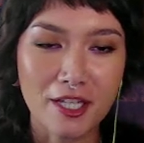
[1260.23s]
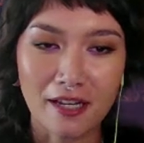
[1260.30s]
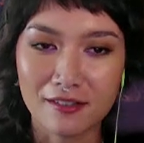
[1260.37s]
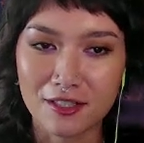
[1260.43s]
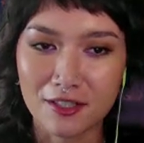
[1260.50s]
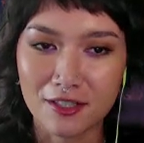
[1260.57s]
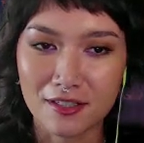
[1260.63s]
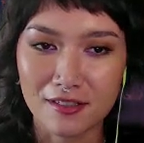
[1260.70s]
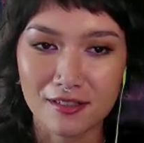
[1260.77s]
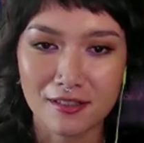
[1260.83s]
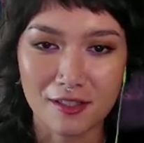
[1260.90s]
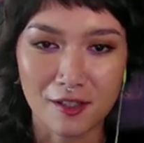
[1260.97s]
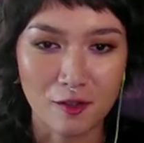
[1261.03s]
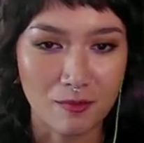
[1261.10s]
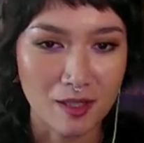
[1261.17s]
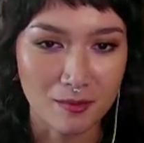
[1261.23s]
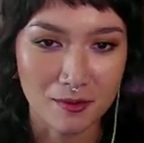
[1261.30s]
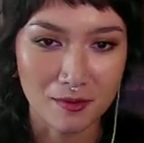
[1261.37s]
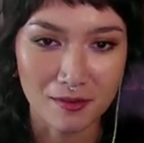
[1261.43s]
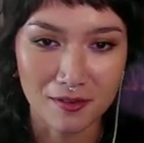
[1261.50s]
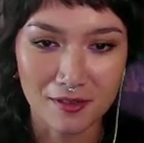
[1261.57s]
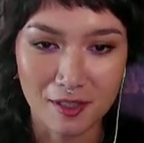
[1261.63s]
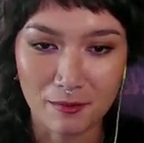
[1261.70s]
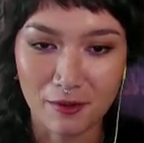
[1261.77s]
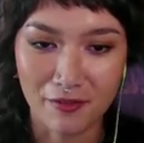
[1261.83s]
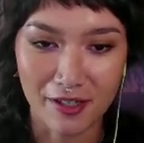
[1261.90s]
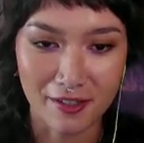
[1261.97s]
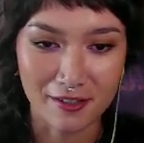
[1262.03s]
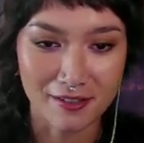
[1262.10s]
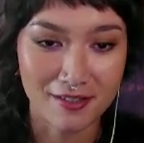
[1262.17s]
challenges young people and
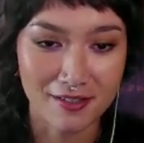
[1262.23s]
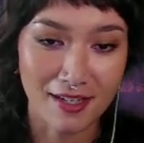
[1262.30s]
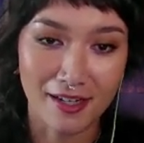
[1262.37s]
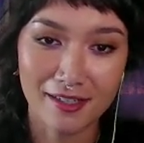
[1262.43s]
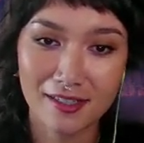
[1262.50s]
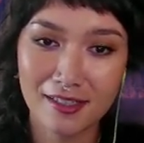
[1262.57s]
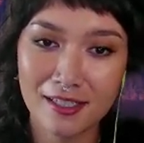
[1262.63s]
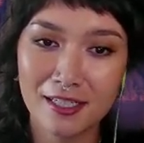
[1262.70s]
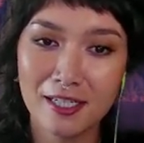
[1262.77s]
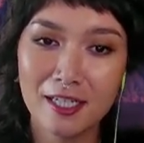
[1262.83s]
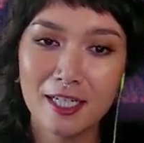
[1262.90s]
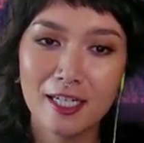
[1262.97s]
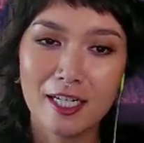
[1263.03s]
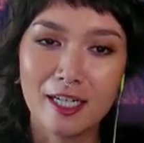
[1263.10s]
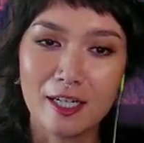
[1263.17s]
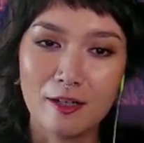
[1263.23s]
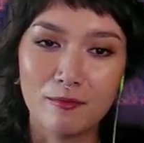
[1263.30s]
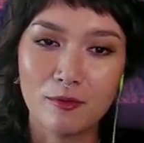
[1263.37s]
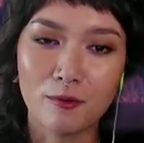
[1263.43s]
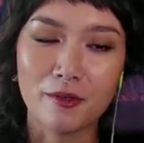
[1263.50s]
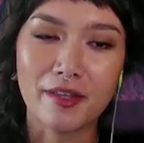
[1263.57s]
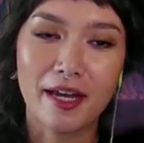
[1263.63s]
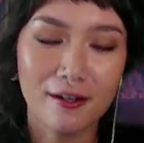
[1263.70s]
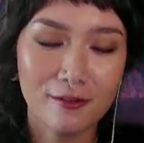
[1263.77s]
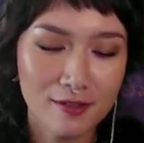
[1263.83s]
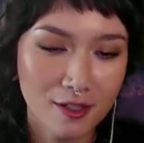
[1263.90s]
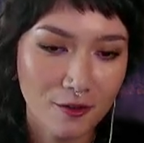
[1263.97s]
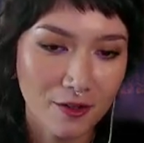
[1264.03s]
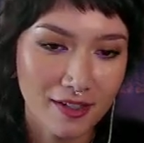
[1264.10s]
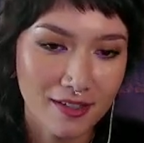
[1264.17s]
providers cited were the
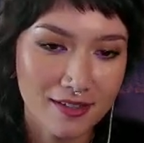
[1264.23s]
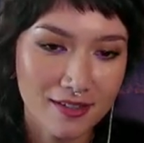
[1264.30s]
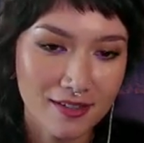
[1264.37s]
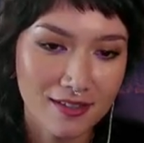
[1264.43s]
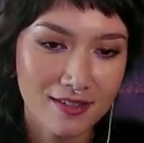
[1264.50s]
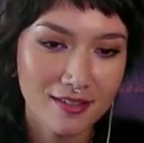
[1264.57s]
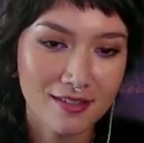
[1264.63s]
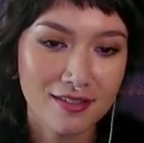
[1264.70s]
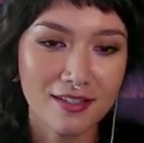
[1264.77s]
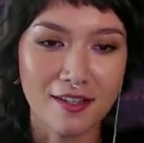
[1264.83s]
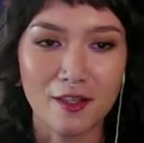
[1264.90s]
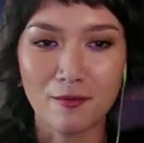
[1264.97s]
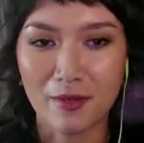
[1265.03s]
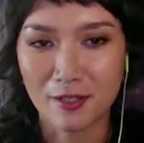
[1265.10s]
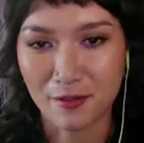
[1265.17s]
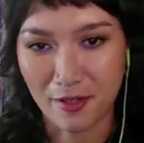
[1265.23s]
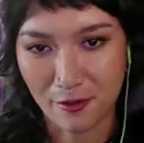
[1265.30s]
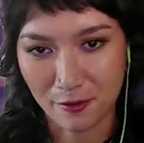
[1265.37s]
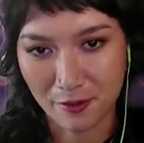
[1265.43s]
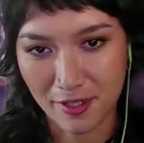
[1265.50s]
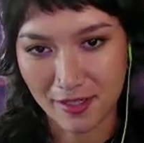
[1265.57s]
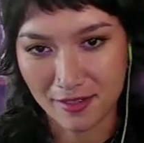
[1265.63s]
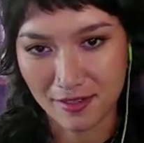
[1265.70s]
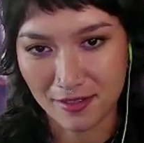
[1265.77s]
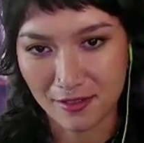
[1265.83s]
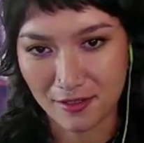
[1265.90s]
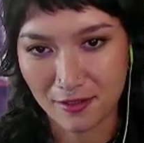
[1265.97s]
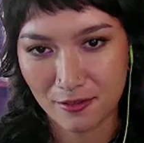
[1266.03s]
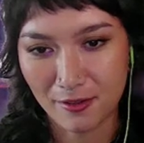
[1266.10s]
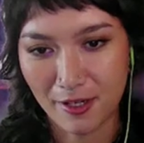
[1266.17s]
housing crisis and the mental health
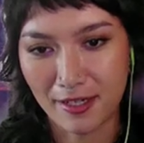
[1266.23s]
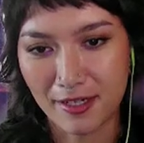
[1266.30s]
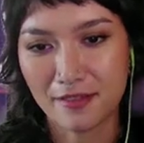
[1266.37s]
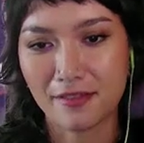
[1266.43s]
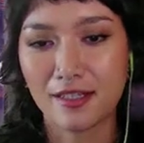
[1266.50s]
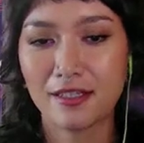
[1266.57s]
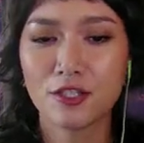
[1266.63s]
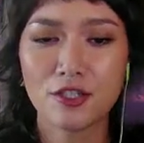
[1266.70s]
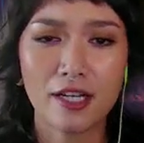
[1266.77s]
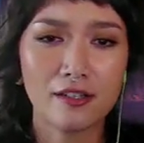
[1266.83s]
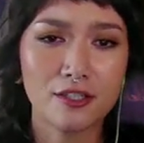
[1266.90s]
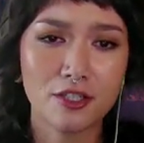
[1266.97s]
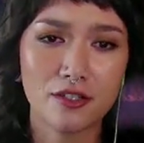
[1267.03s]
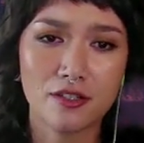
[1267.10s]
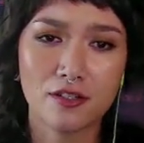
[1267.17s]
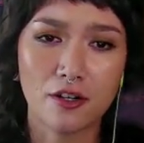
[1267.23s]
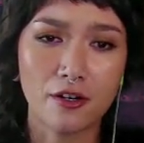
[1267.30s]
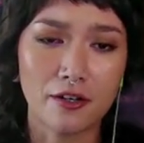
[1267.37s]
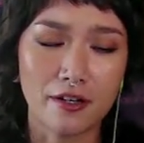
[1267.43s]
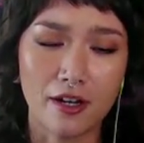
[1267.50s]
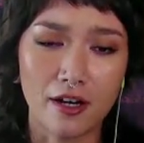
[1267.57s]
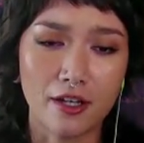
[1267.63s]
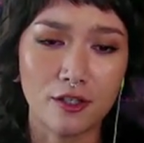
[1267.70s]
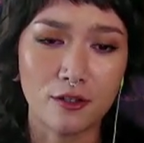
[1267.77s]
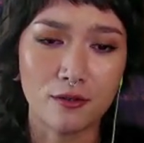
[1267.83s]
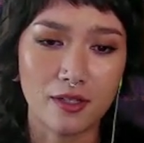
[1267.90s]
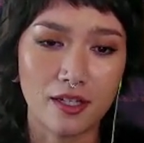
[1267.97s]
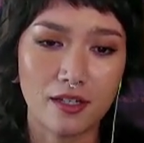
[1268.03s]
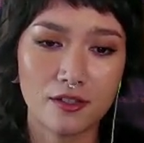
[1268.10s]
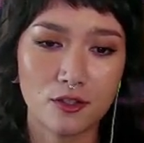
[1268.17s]
crisis, right? And these challenges are not
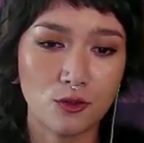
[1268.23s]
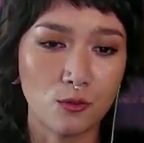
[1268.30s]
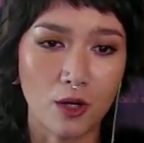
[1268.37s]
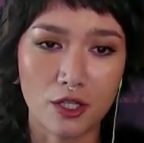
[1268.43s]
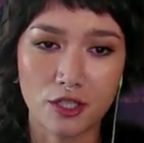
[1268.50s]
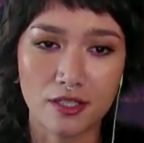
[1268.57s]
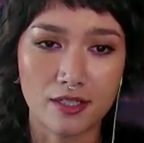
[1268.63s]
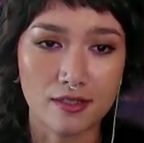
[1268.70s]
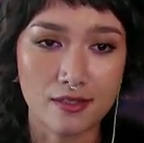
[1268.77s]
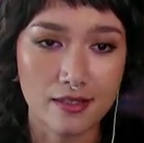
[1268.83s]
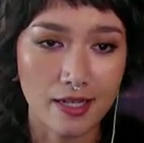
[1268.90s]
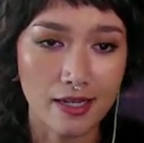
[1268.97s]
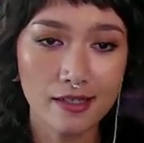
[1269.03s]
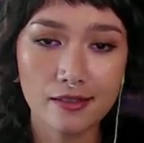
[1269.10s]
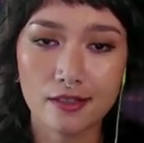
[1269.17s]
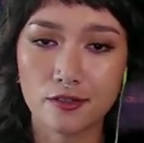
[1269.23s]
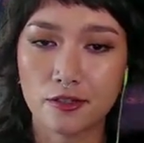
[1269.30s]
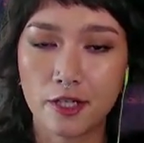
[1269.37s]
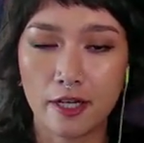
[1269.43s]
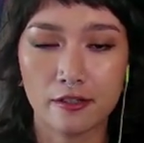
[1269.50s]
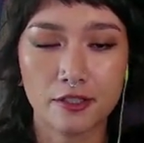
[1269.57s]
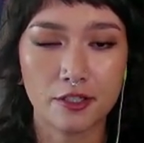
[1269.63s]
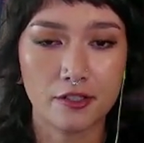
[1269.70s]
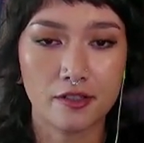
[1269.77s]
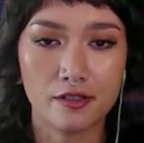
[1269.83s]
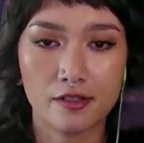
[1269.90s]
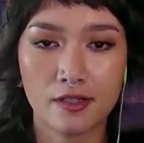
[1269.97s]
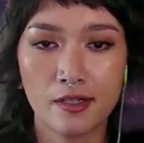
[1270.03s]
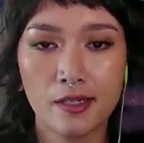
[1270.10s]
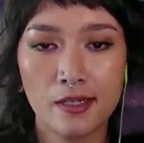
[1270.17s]
unique to Washington State. These are
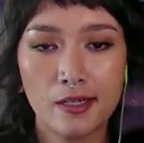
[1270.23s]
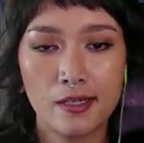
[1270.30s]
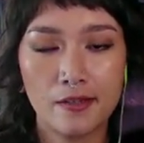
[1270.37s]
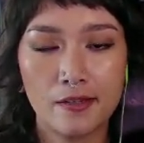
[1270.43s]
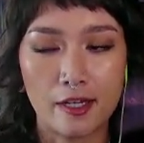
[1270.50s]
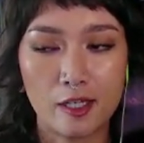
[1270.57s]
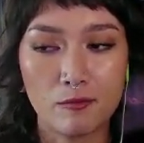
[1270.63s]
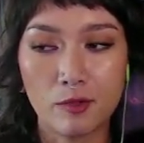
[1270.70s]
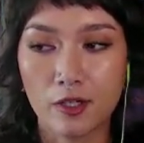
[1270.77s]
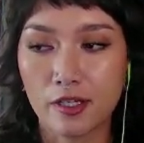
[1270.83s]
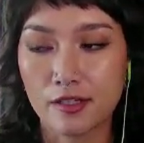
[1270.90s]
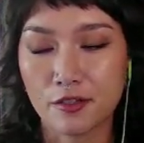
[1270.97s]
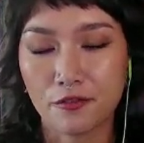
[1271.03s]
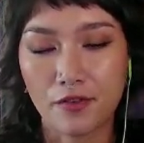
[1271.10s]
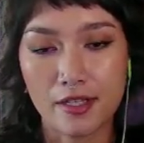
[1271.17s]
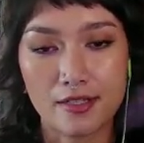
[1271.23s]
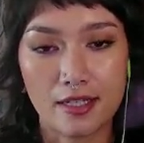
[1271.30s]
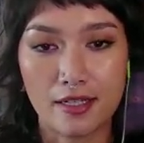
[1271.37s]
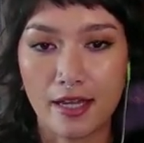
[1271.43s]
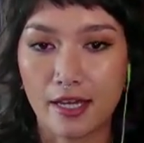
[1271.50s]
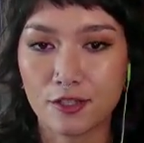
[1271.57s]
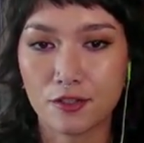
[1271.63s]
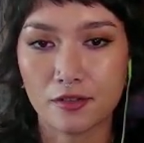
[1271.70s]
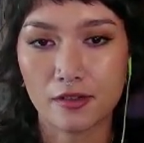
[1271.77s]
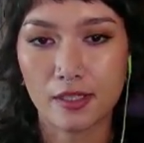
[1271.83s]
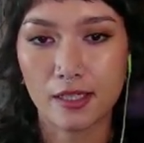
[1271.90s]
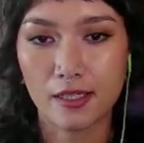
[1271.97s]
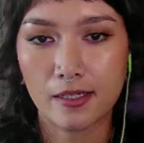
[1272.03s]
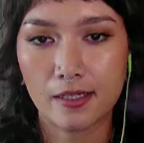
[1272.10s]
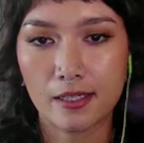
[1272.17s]
challenges that communities are facing
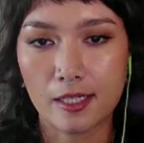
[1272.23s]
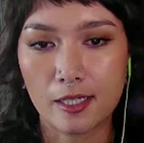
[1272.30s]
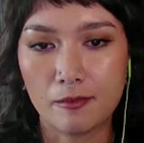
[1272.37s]
nationally.